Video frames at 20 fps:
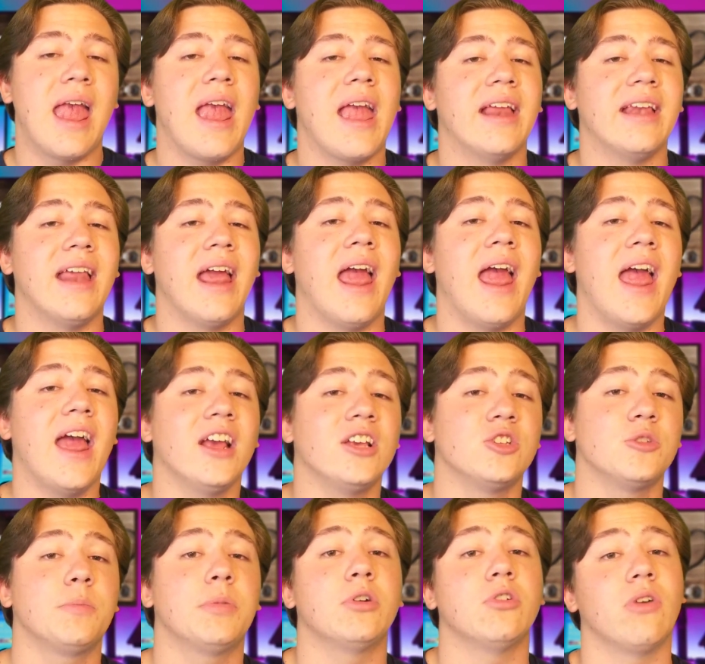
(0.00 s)
and
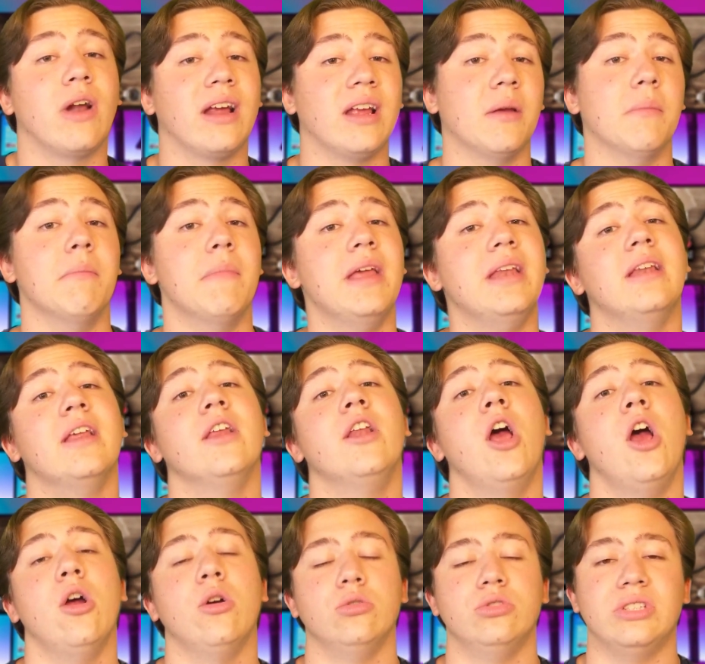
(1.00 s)
expert recommended
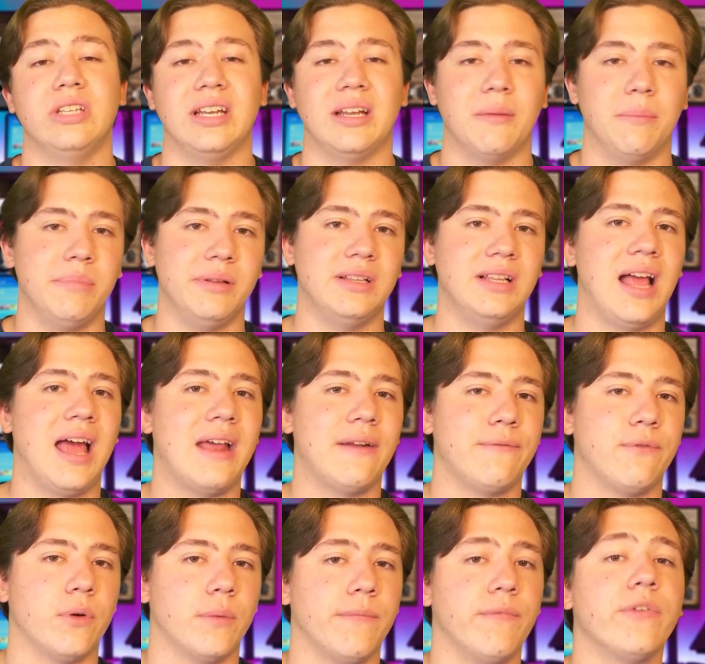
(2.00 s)
hosting
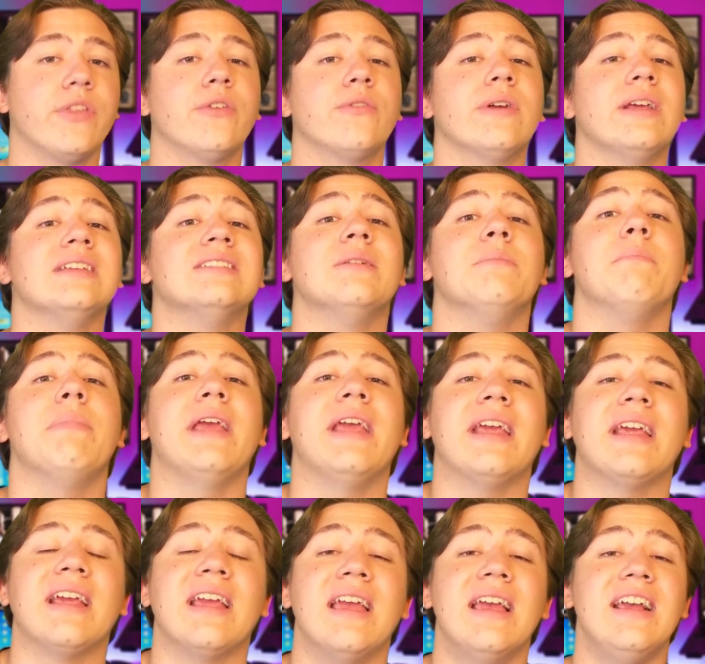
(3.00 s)
platform for the reason
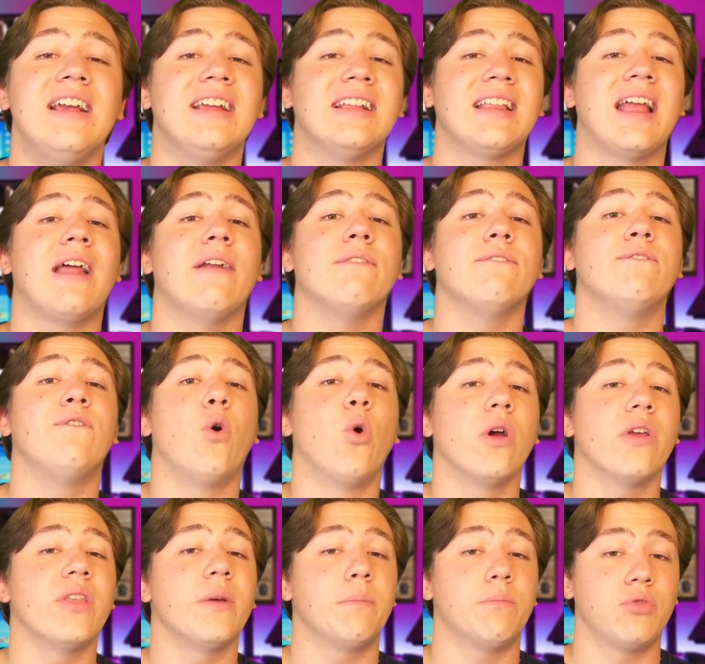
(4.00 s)
being that
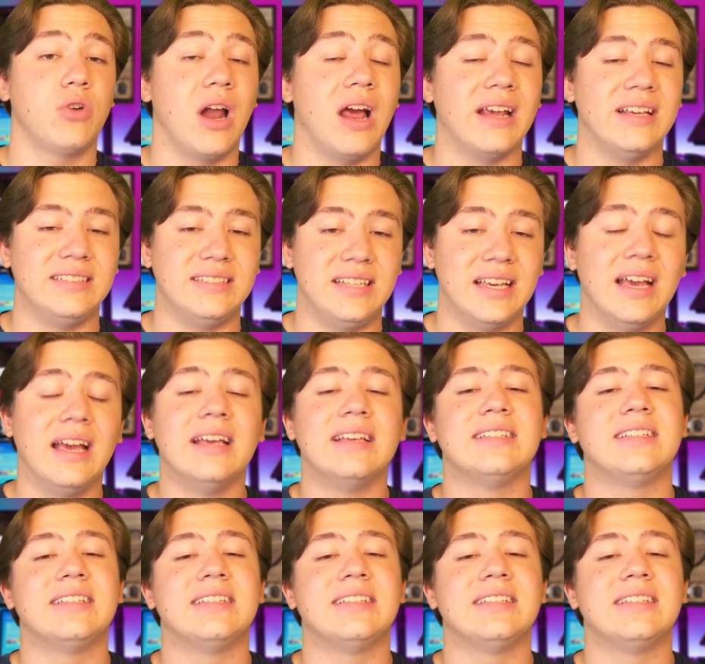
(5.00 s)
for the price,